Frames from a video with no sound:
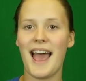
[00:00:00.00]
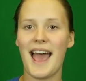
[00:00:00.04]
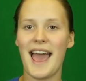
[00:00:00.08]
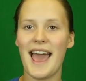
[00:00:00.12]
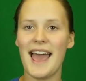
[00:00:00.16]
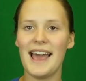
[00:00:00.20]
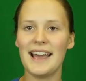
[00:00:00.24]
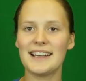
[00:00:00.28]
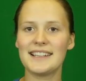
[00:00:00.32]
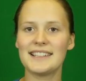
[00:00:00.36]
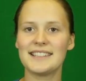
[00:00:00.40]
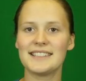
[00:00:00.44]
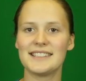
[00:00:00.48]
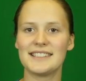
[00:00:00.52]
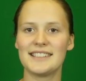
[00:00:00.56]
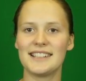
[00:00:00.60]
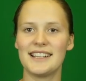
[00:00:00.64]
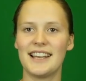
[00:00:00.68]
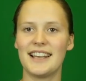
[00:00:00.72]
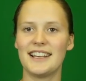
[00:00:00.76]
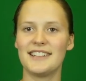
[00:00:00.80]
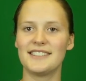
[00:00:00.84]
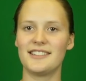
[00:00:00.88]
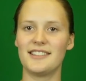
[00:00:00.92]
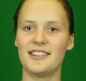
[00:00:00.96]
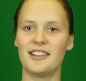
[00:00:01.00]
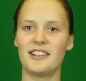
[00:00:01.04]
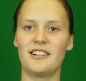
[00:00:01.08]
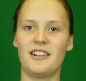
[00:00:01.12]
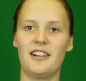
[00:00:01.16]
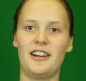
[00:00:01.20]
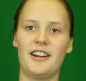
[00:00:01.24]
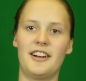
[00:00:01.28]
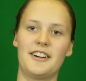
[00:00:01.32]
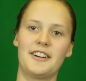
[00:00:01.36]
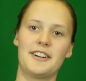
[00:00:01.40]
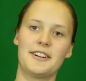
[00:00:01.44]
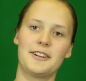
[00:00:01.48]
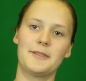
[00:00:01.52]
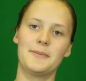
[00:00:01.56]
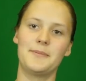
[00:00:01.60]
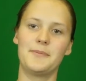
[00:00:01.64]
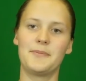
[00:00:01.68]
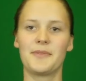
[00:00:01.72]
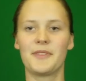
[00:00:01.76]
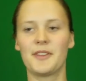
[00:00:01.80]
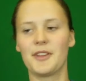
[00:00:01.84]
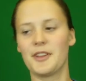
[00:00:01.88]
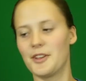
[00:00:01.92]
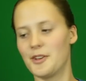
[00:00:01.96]
X is a little harder.
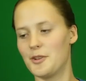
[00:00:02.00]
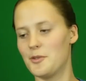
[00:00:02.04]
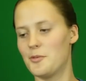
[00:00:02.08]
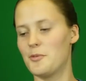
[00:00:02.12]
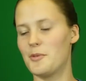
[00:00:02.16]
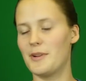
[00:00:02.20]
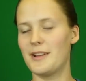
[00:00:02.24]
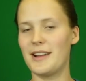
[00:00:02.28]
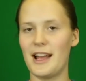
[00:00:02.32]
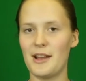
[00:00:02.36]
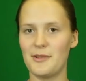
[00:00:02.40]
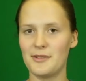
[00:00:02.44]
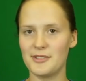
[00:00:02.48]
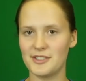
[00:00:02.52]
When I